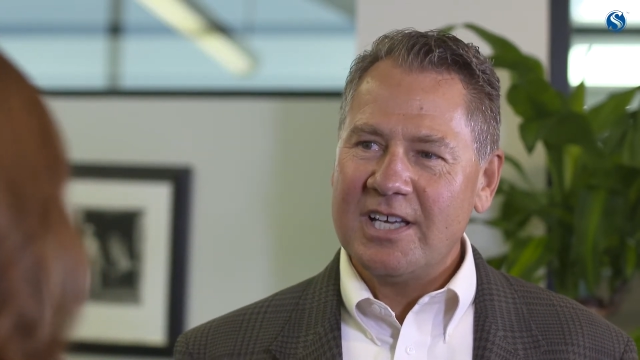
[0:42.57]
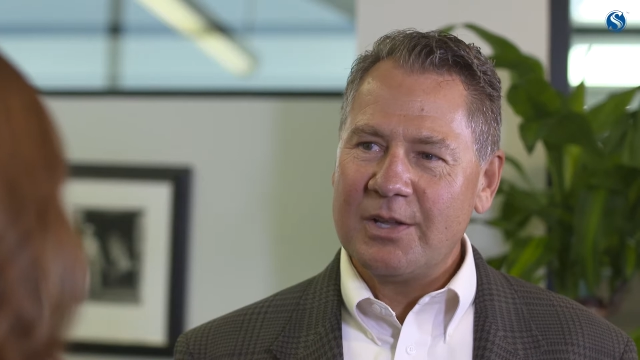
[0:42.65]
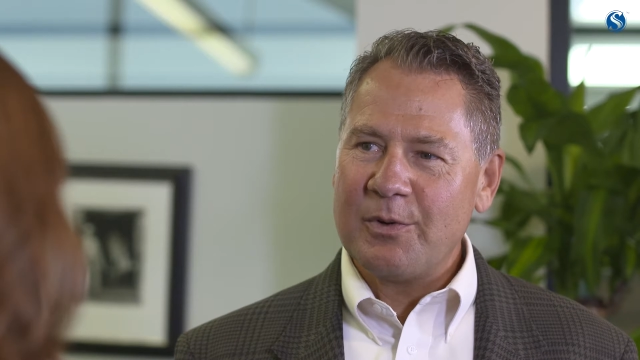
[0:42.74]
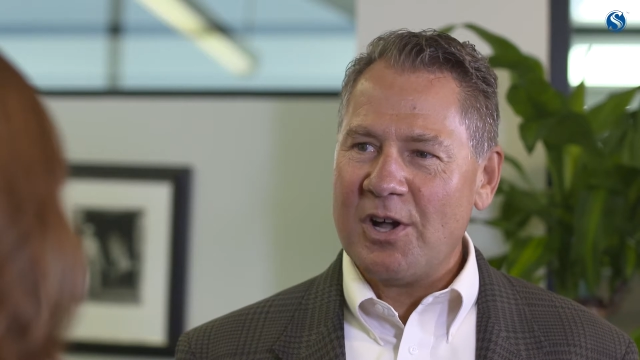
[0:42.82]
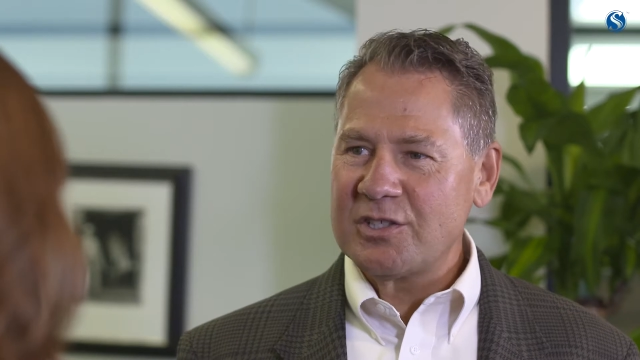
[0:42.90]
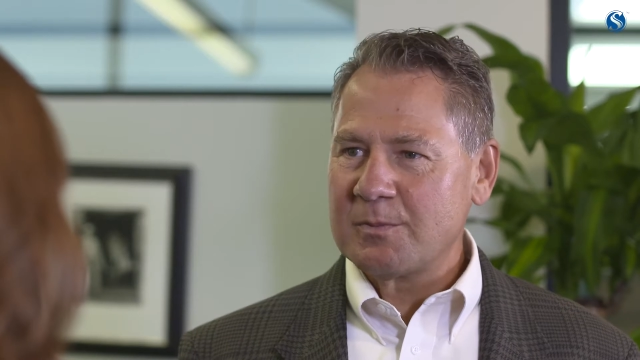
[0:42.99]

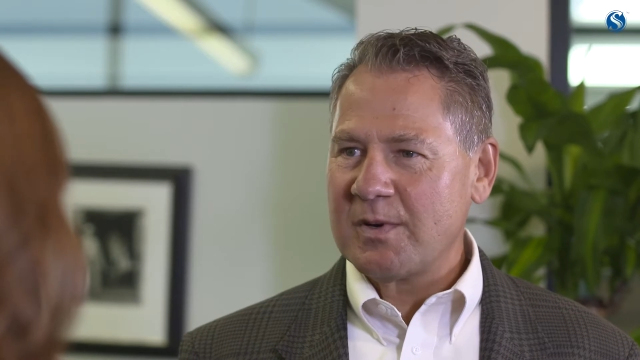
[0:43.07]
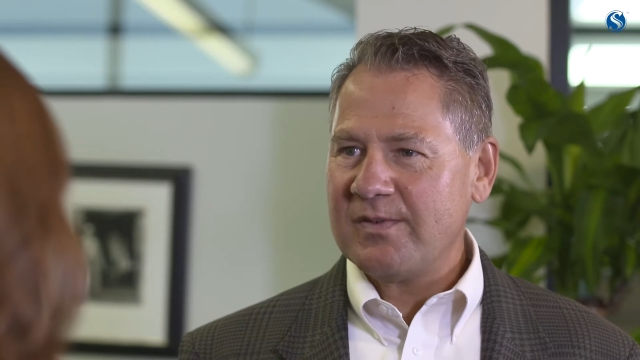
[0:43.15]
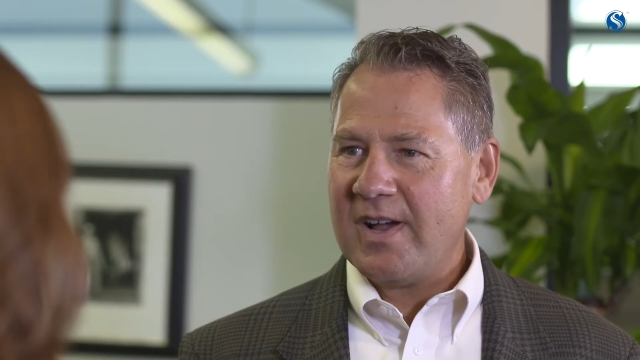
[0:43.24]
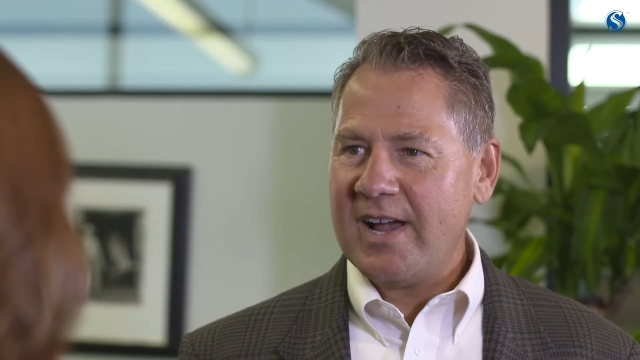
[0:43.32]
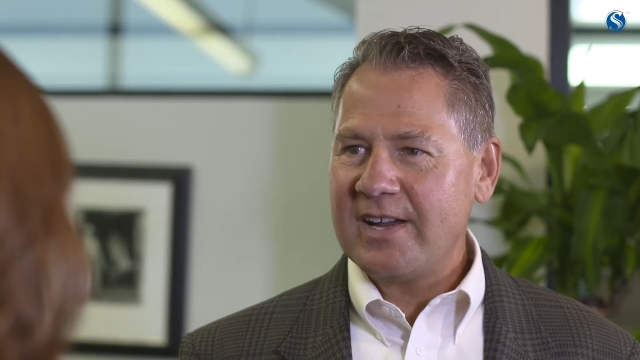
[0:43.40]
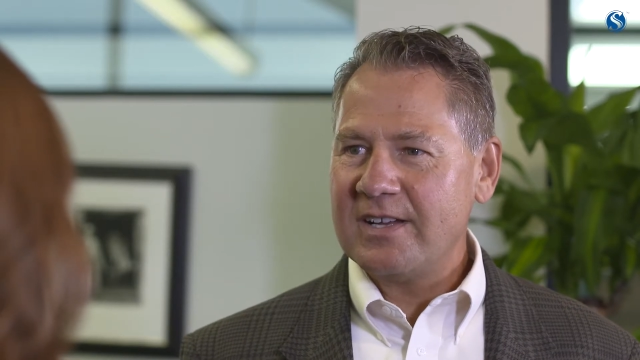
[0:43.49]
and we also
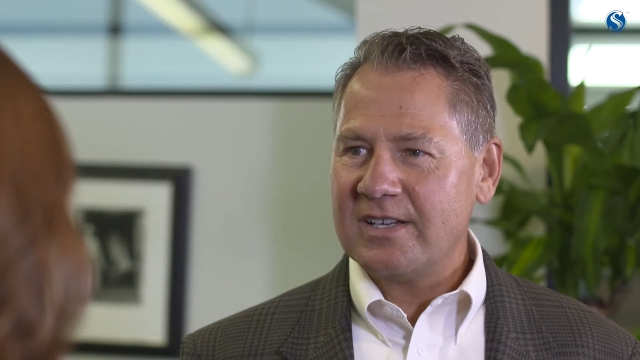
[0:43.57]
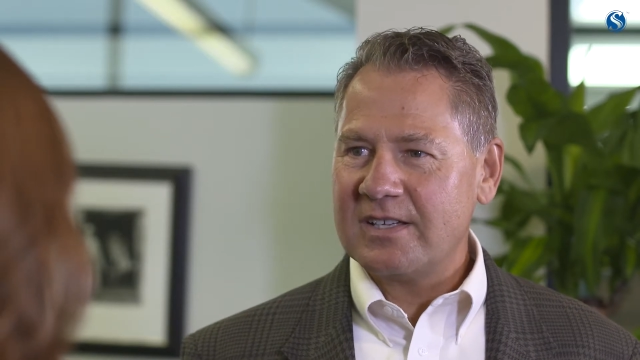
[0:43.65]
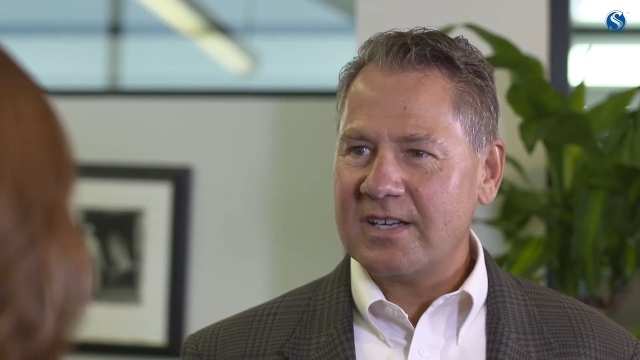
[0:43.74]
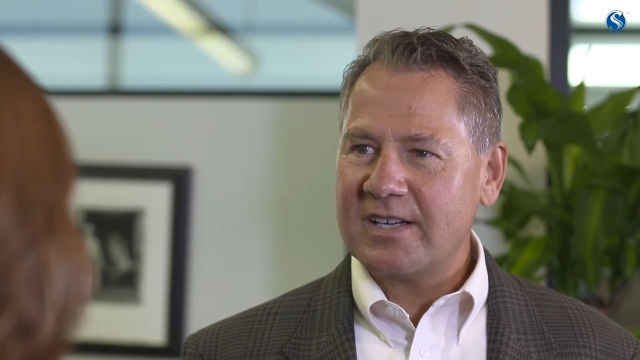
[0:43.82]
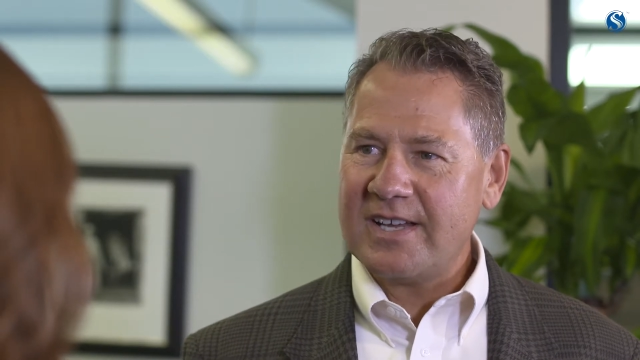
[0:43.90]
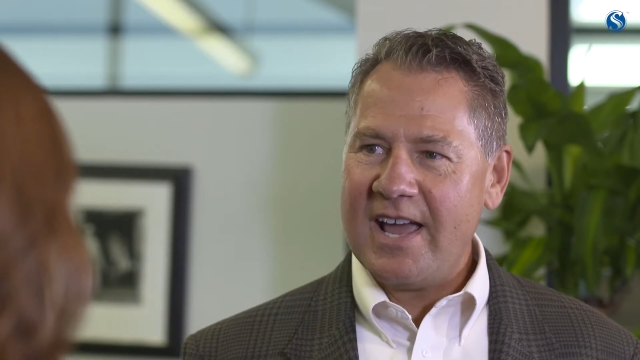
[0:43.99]
provide
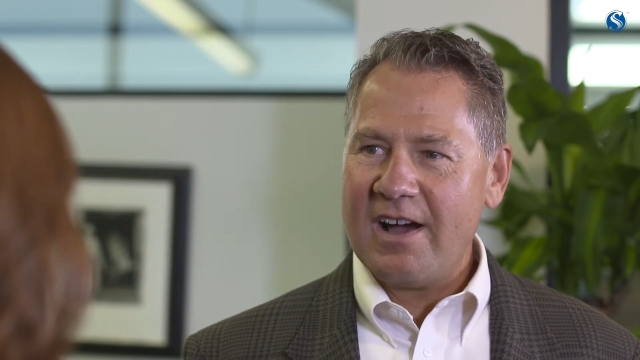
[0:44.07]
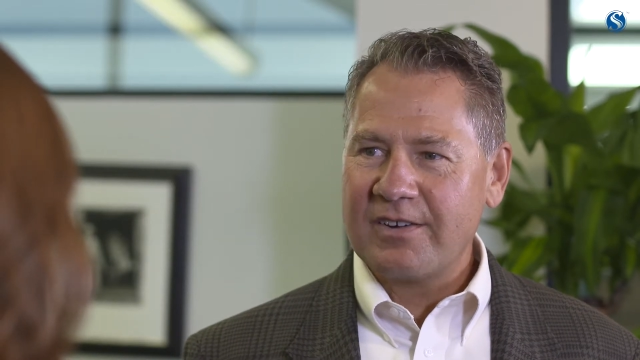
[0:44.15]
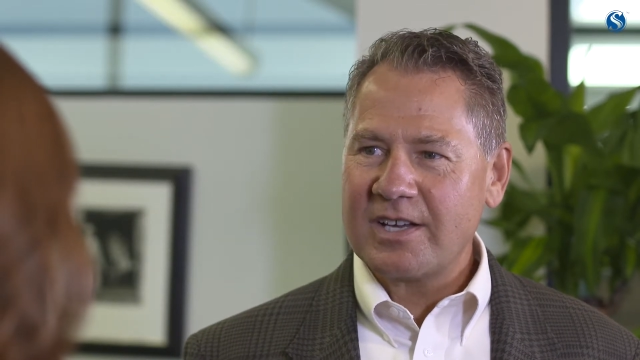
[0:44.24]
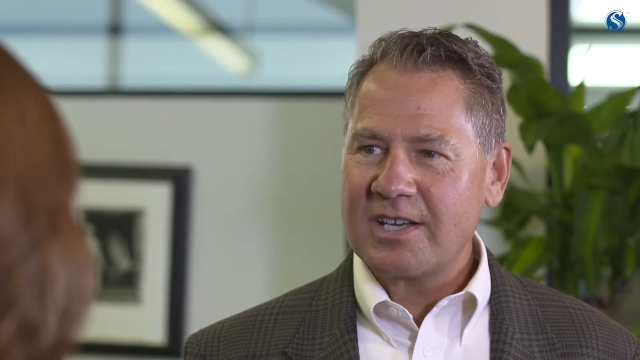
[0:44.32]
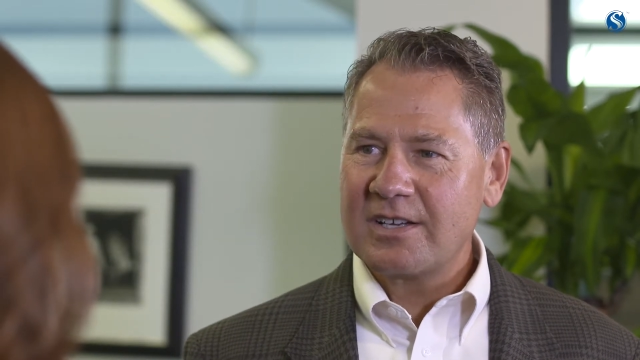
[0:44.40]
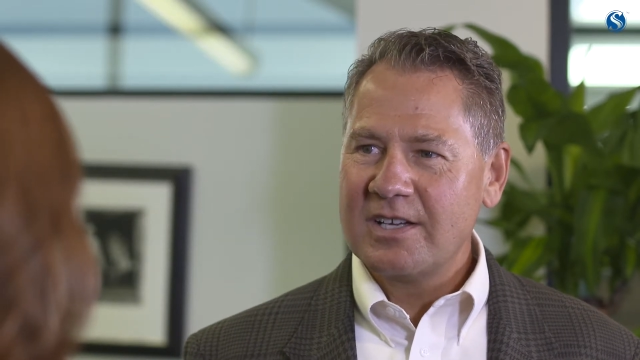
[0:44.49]

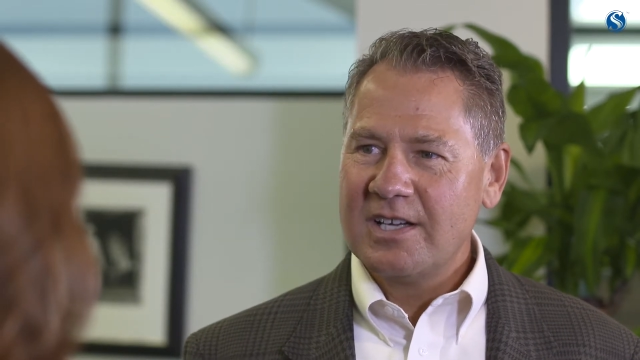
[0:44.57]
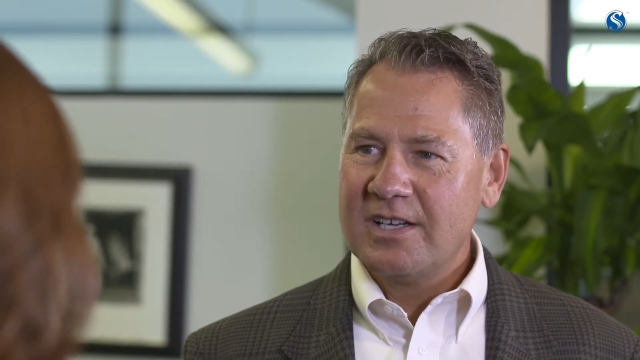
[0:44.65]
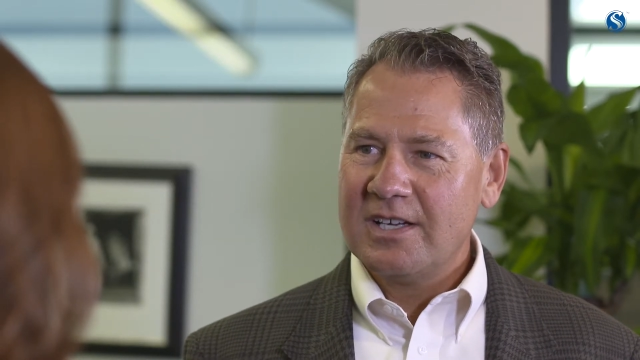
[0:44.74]
accounting